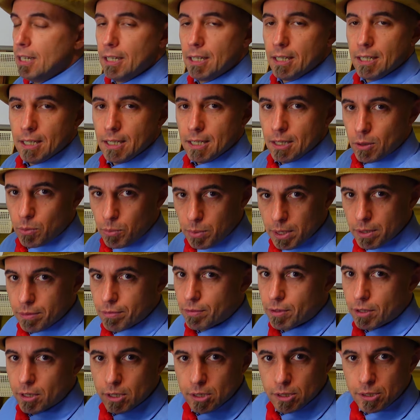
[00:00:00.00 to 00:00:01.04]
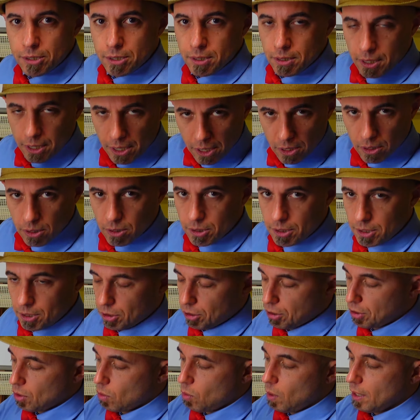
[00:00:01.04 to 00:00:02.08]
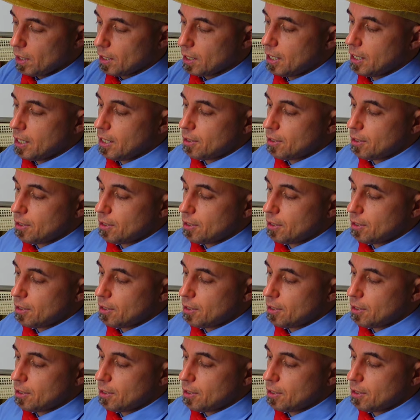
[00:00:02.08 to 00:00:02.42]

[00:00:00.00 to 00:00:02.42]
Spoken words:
rivers and hills and so on.